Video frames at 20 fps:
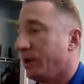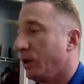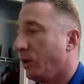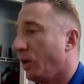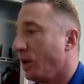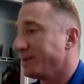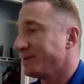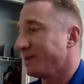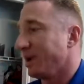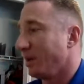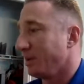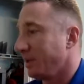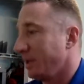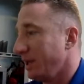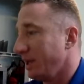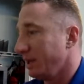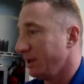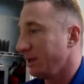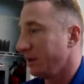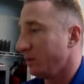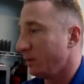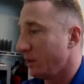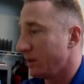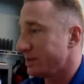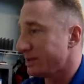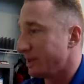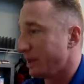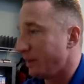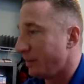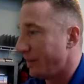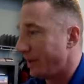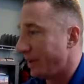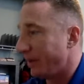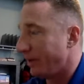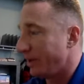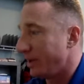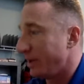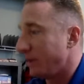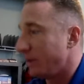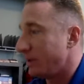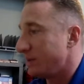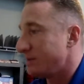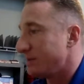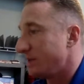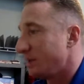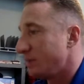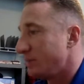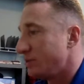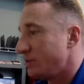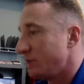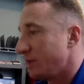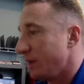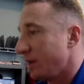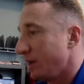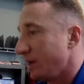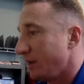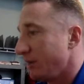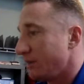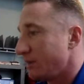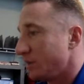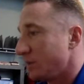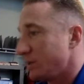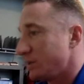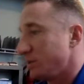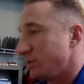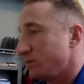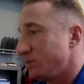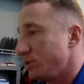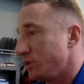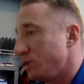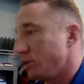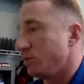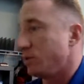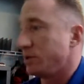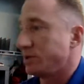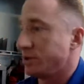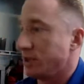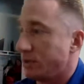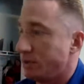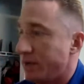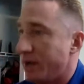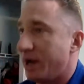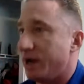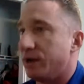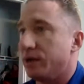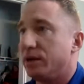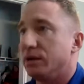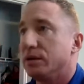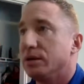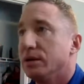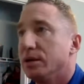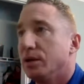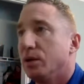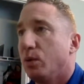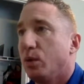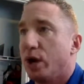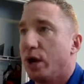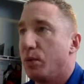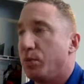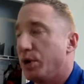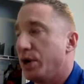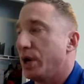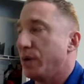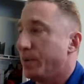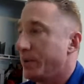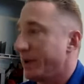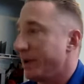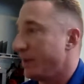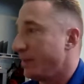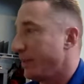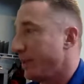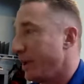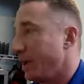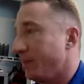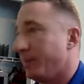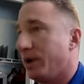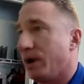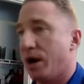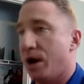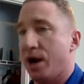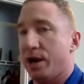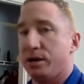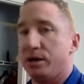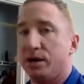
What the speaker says: What's up, Keegan? What's up, Elliot? What's up, James? What's up, Joe? What's up, Maddie? What up, what up, what up, what up? All right.